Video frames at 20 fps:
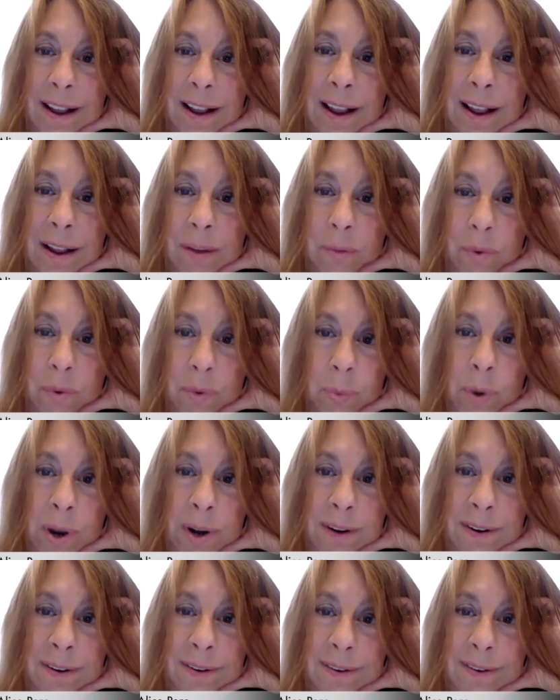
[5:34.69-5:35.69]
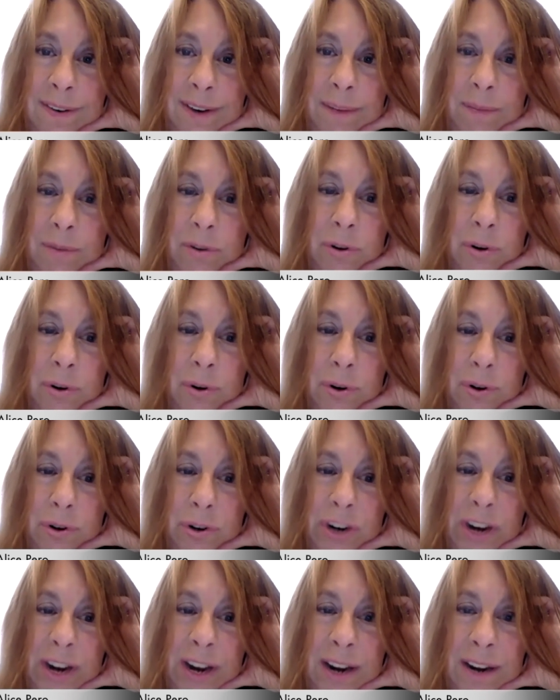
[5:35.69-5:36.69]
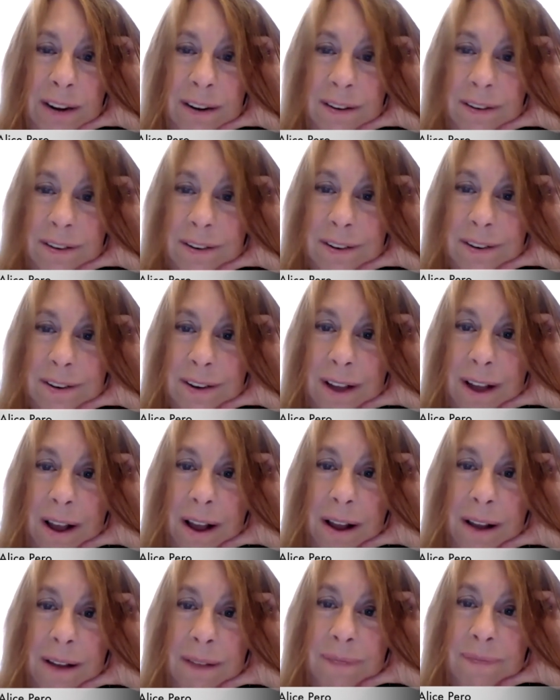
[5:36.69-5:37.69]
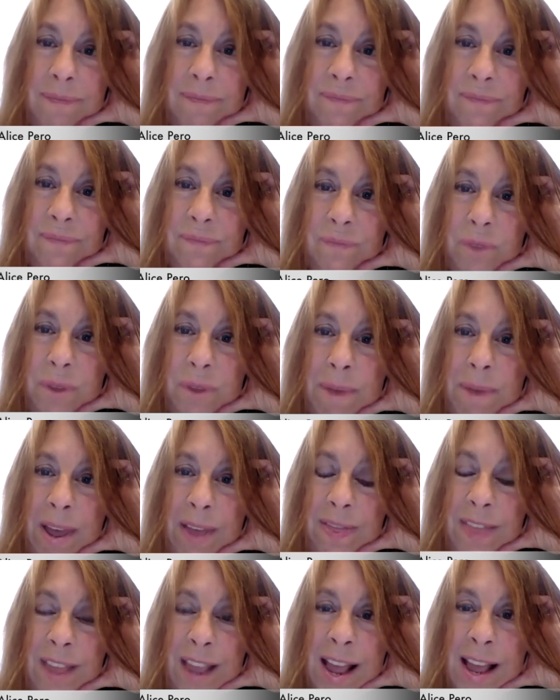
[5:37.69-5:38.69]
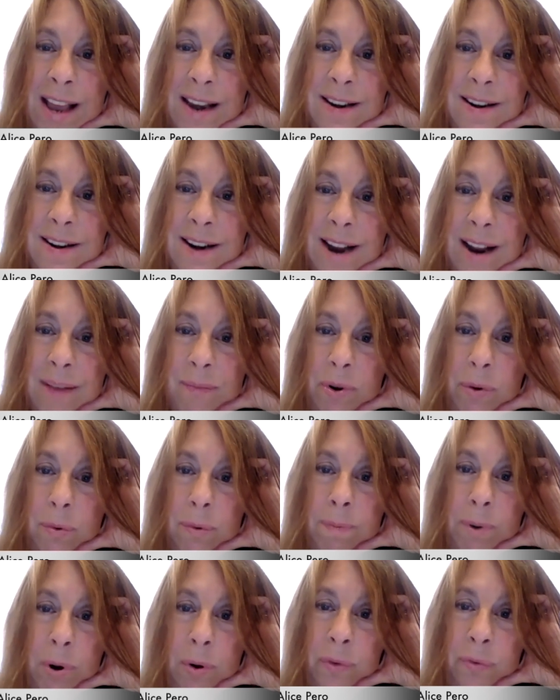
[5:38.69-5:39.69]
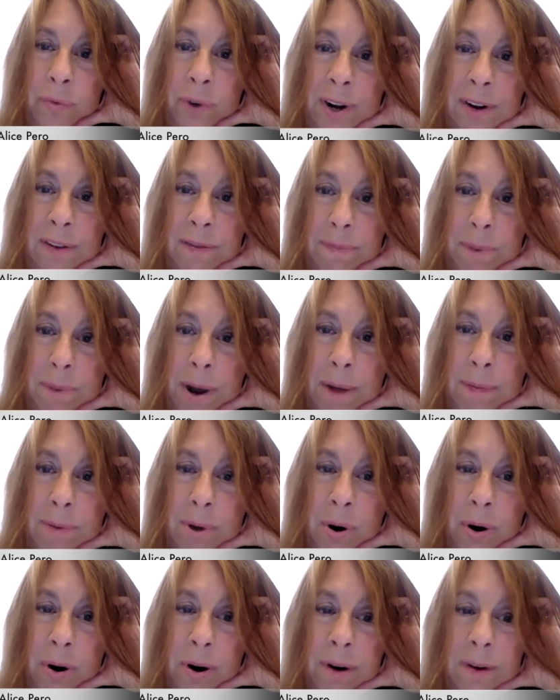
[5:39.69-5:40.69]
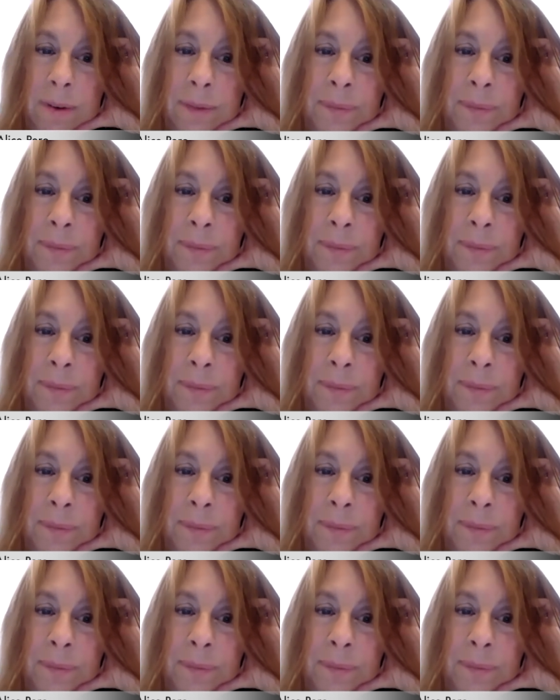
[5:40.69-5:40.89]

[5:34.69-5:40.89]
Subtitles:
And we went to the same church, and we met then, and we were both friends of Bob Hart.